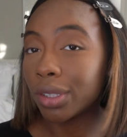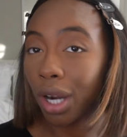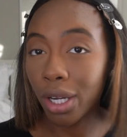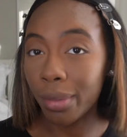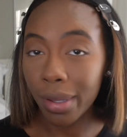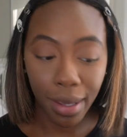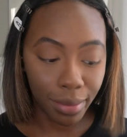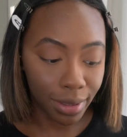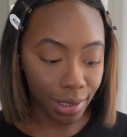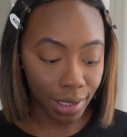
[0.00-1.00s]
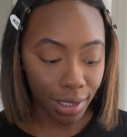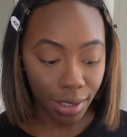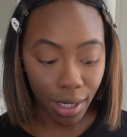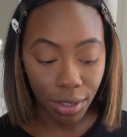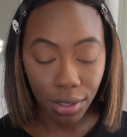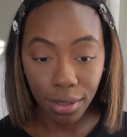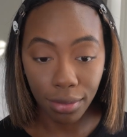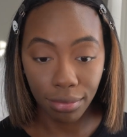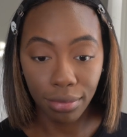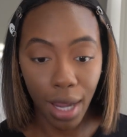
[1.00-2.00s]
Are y'all being able to see these
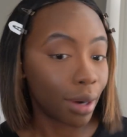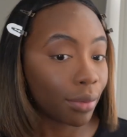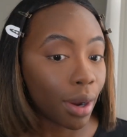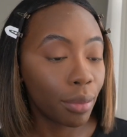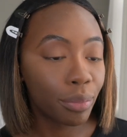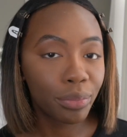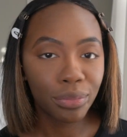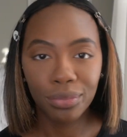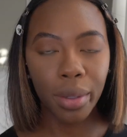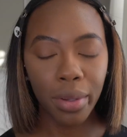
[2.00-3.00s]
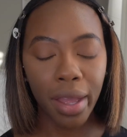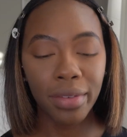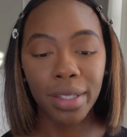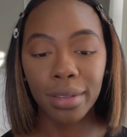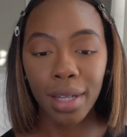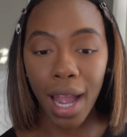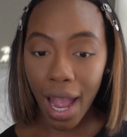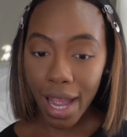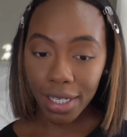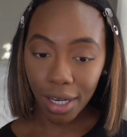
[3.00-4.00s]
changes? I don't know. There we have it,
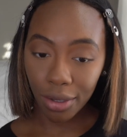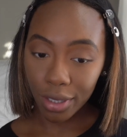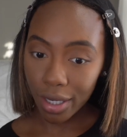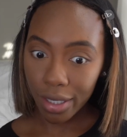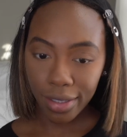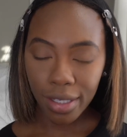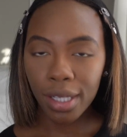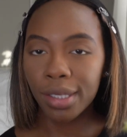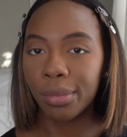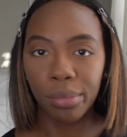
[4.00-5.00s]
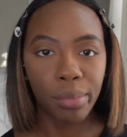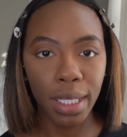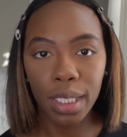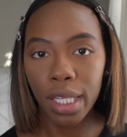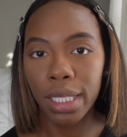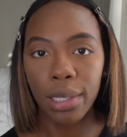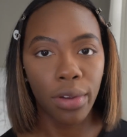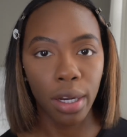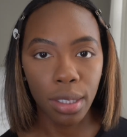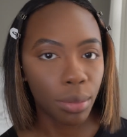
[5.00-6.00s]
eyeshadow done. Basically, it's a
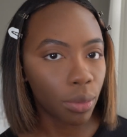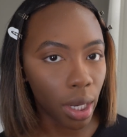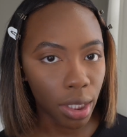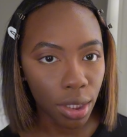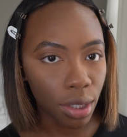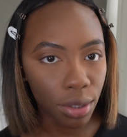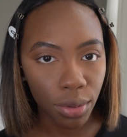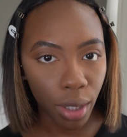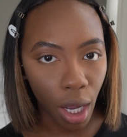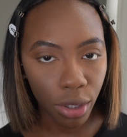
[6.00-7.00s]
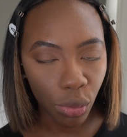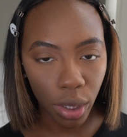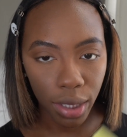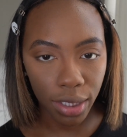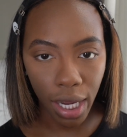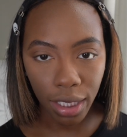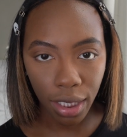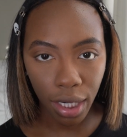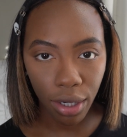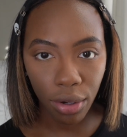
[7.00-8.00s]
very simple way to just use contour as
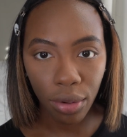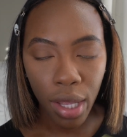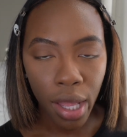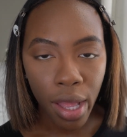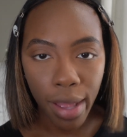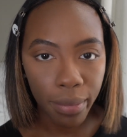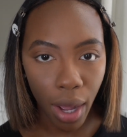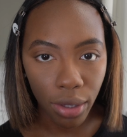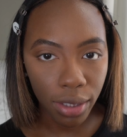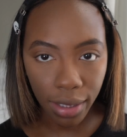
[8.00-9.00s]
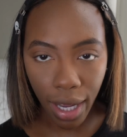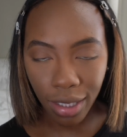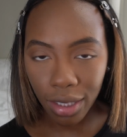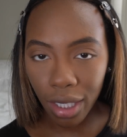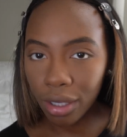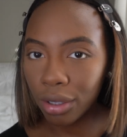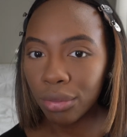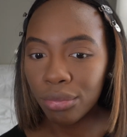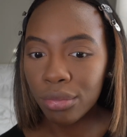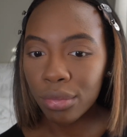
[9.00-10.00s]
eyeshadow and powders as eyeshadow,